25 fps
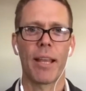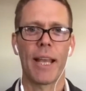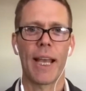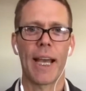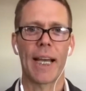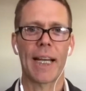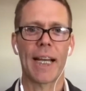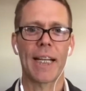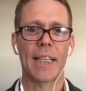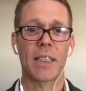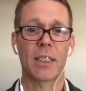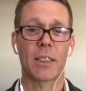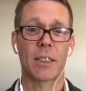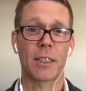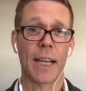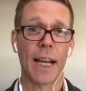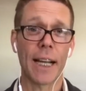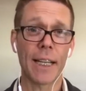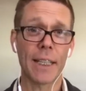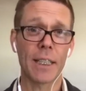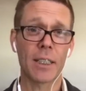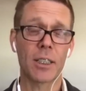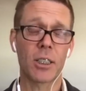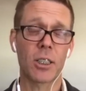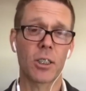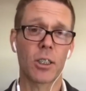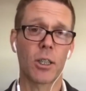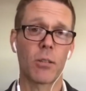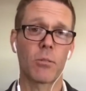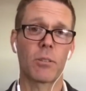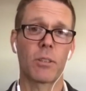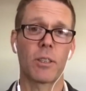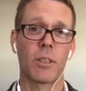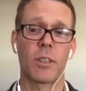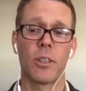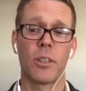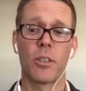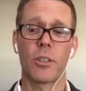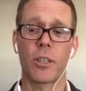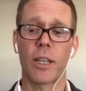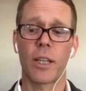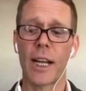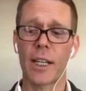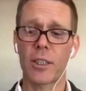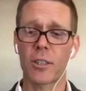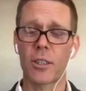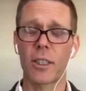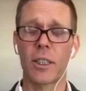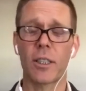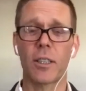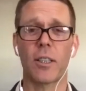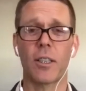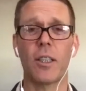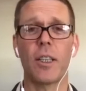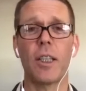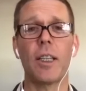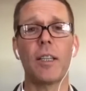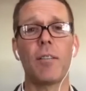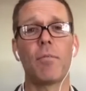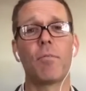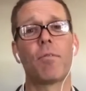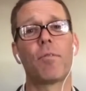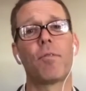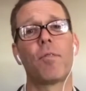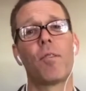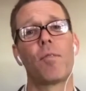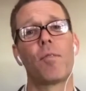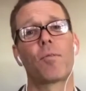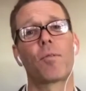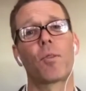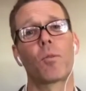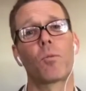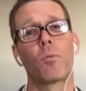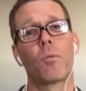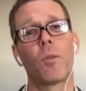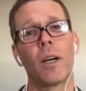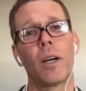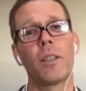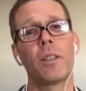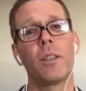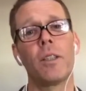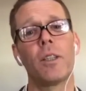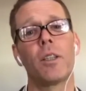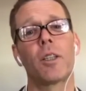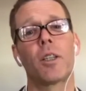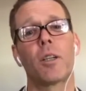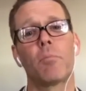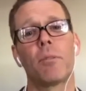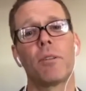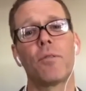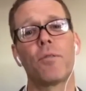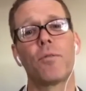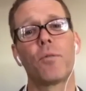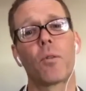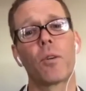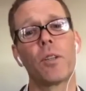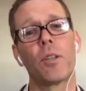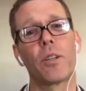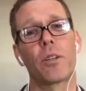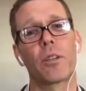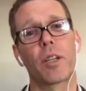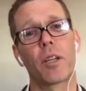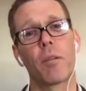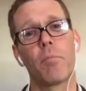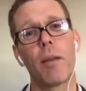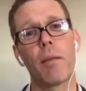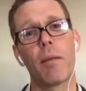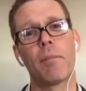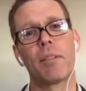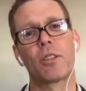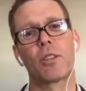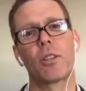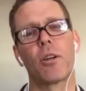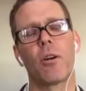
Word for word: And I decided to go. You could actually leave for one year before your commitment.